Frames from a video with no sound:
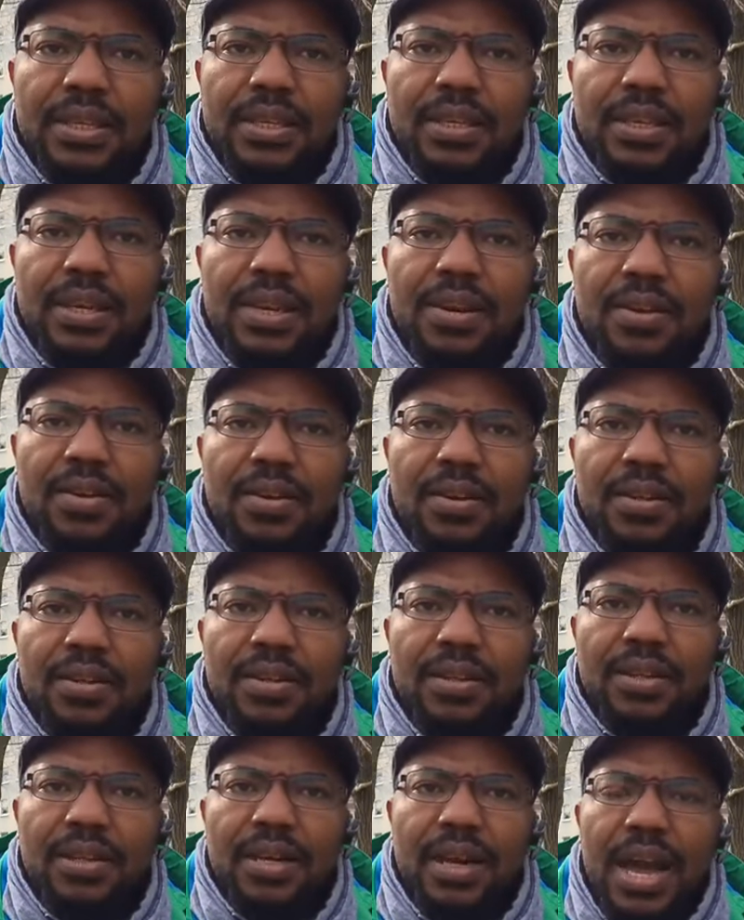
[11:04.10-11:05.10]
You know?
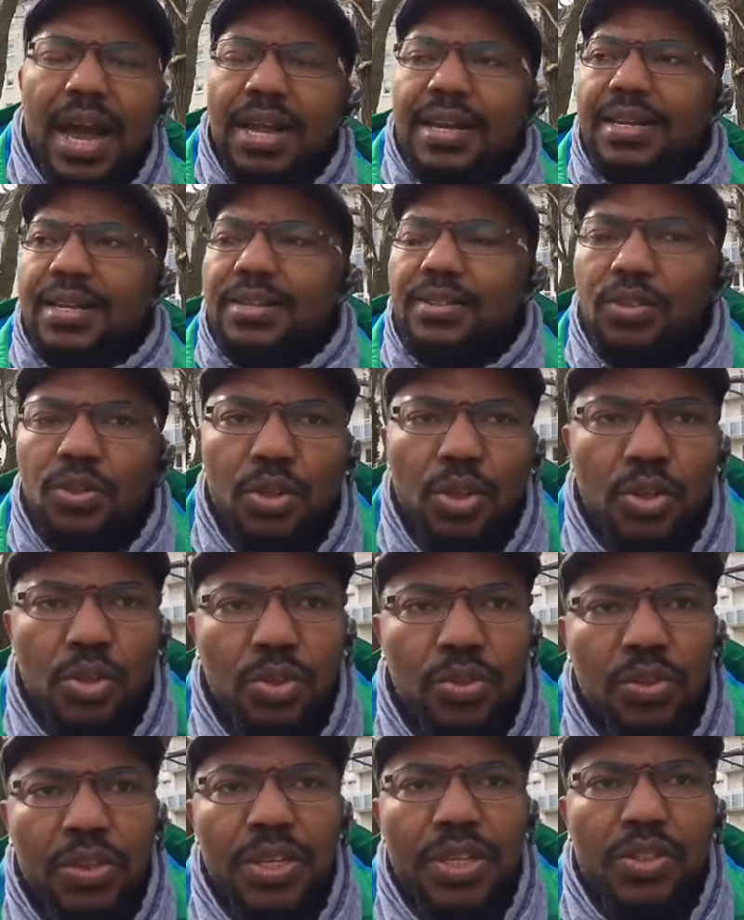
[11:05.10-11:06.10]
And this
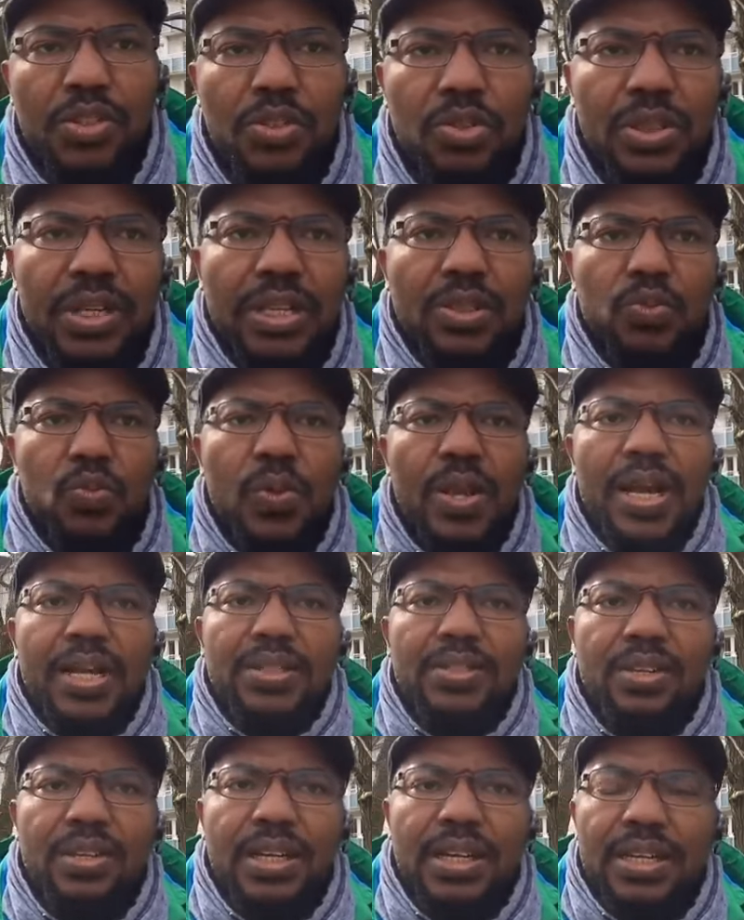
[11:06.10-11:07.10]
Osu issue that we are
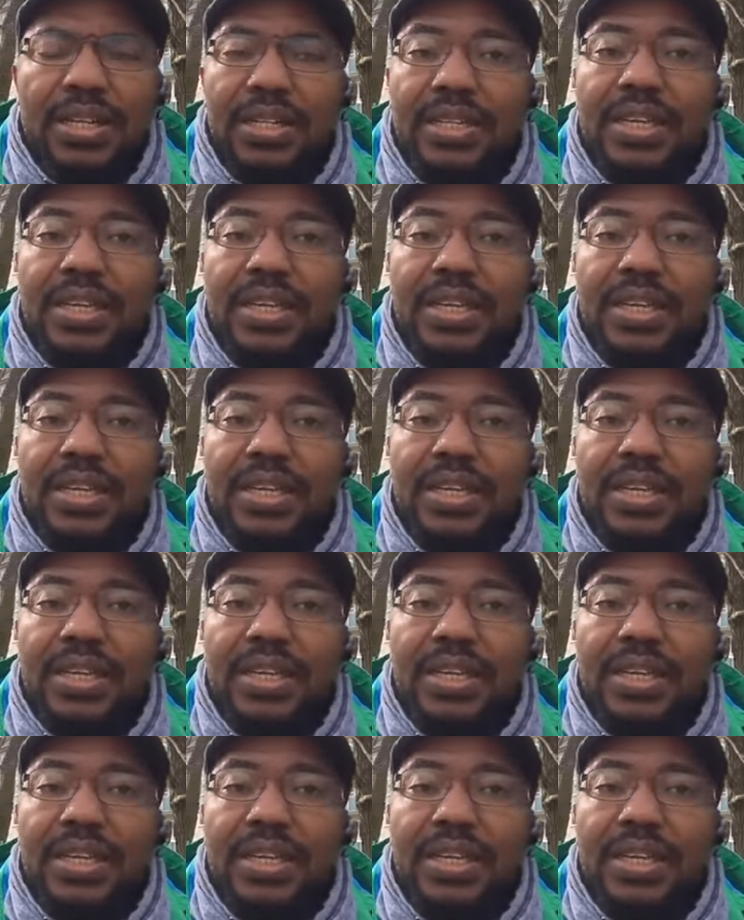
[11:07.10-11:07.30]
talking,